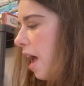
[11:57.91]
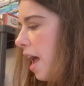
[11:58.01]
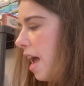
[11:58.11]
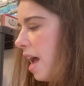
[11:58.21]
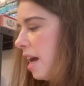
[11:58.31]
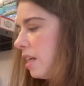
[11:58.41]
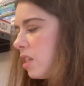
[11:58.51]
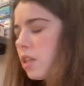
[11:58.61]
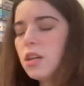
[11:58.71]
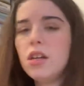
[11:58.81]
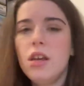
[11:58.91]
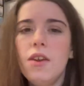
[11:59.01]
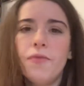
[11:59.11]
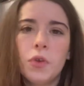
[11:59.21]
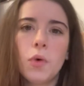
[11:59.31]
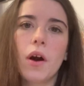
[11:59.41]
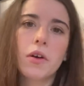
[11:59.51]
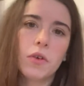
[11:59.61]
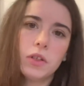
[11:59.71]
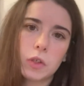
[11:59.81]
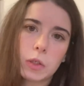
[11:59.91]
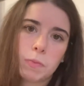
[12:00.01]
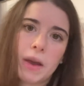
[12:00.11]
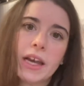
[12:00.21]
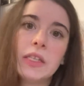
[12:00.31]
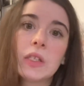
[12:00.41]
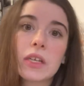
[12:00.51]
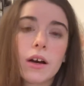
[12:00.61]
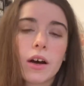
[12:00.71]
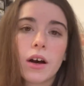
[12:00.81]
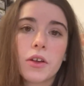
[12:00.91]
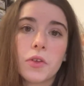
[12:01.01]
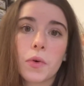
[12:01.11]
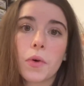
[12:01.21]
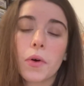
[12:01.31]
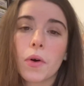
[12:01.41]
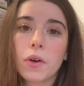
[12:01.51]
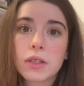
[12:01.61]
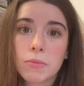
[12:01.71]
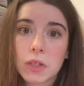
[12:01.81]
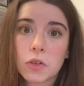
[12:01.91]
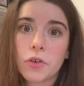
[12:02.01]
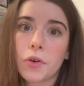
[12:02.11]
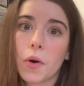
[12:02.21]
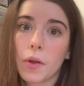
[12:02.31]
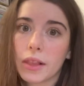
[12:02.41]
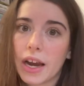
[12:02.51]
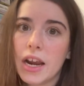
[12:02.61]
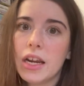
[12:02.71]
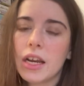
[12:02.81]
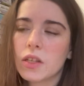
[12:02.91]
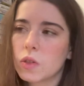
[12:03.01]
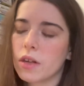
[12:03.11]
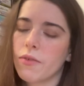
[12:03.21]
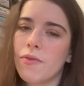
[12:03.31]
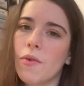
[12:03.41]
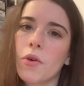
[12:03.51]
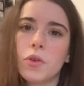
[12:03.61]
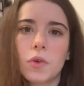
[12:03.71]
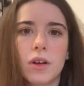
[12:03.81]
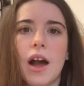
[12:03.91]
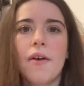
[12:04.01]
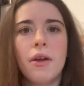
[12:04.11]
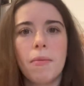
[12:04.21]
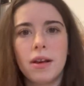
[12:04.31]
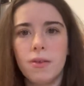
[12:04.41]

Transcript: And if you are going to spend your semester online, therefore you don't have that many